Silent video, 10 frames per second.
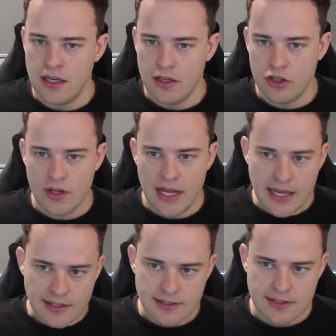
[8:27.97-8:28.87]

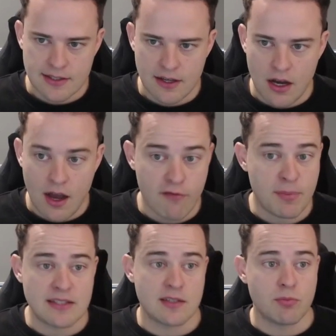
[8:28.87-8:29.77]
Uniques, I've
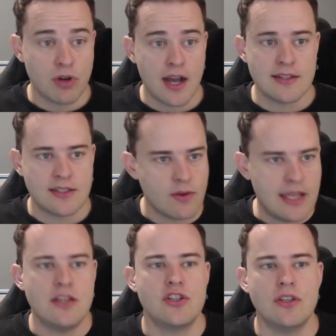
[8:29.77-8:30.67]
been surprised. So I
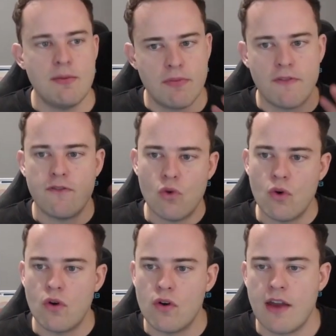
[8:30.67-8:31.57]
initially,
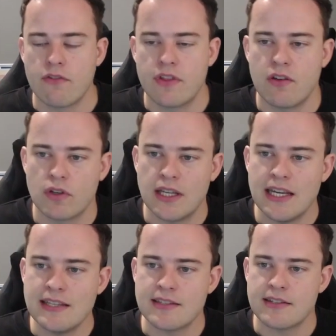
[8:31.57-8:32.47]
before everything
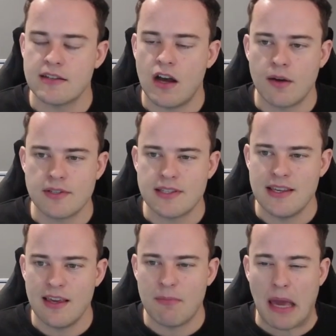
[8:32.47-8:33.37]
released, I was
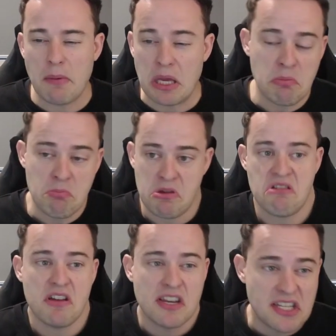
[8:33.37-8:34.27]
thinking maybe,
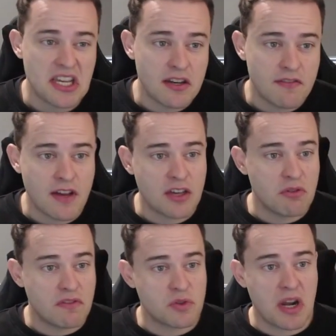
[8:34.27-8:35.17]
indicative
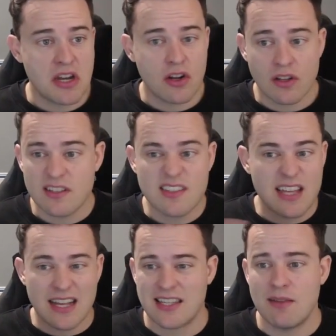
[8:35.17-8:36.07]
value of $20.
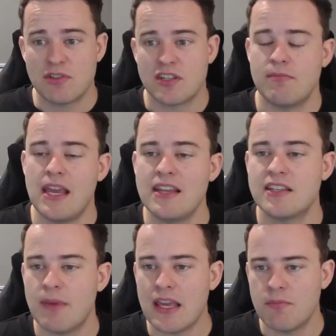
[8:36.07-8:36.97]
That seems to me
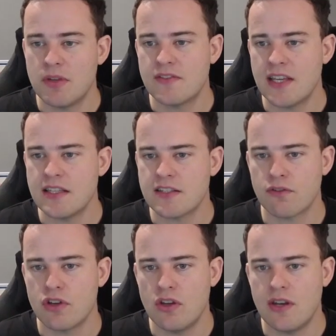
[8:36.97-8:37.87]
to make a bit of sense
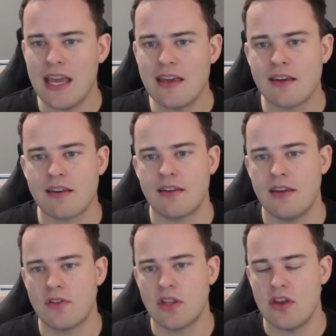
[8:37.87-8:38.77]
for a unique,
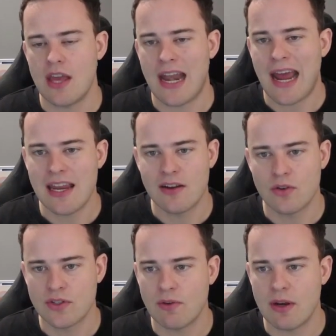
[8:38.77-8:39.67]
given that you get 8
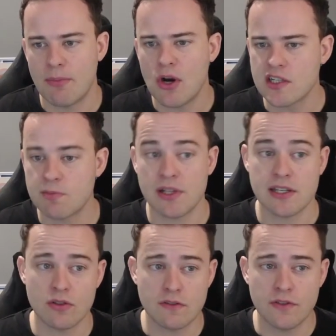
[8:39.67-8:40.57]
or so in a box
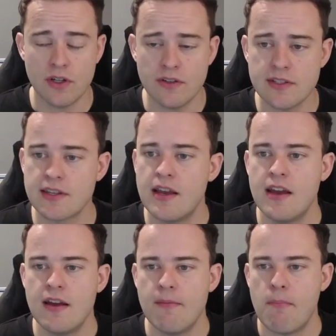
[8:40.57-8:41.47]
plus all the foils.
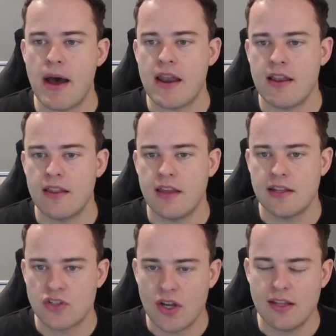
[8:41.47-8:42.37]
But
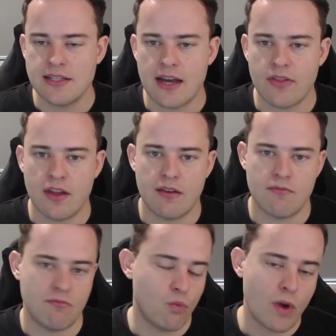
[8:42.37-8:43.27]
it turns out that
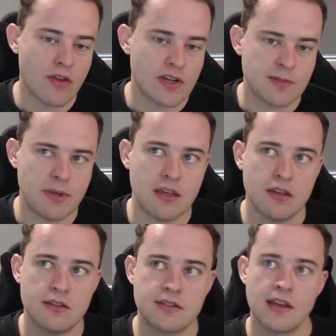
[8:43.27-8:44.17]
whether it's
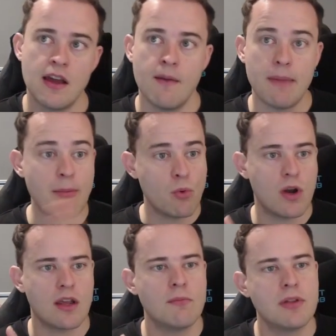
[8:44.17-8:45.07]
because people
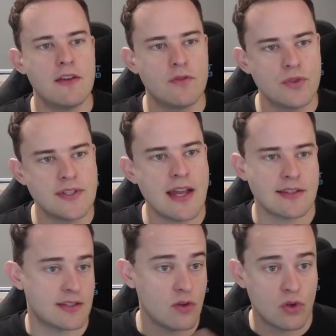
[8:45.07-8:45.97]
want to complete full
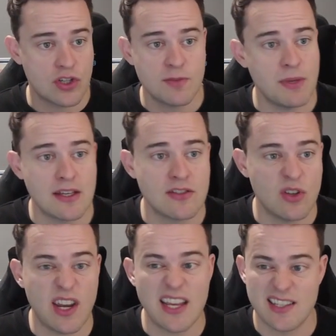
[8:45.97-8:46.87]
sets or just because
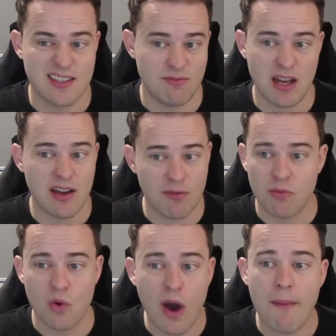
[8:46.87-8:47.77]
uniques are
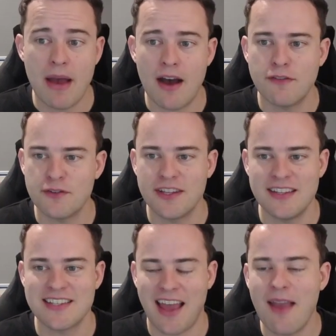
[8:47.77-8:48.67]
quite powerful in
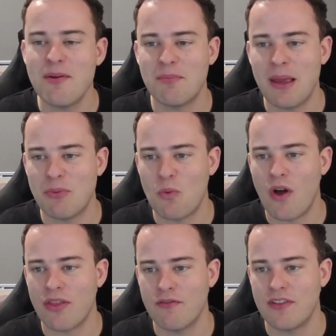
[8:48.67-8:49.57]
this game and people
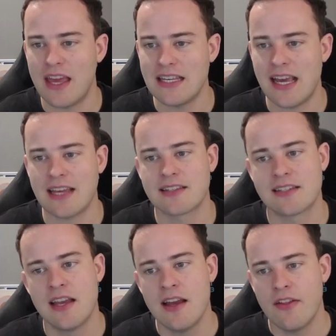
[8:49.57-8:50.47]
want them for their
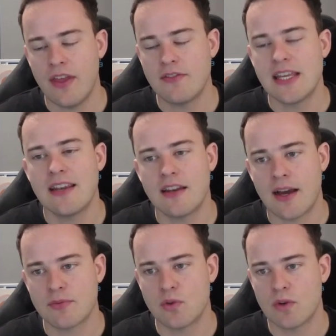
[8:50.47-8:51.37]
decks, they've tended
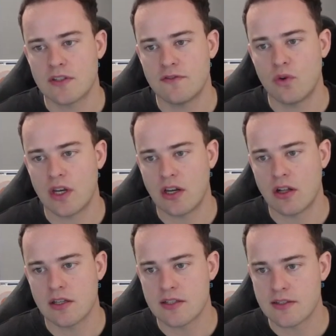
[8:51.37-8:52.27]
up towards
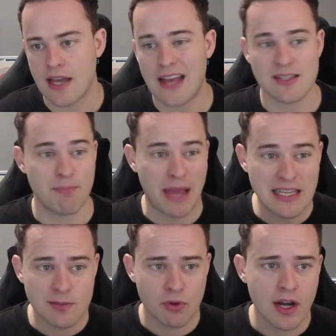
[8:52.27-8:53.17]
$40 as a
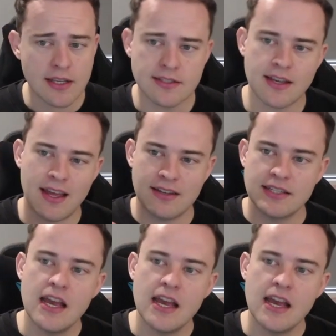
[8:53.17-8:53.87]
base price. And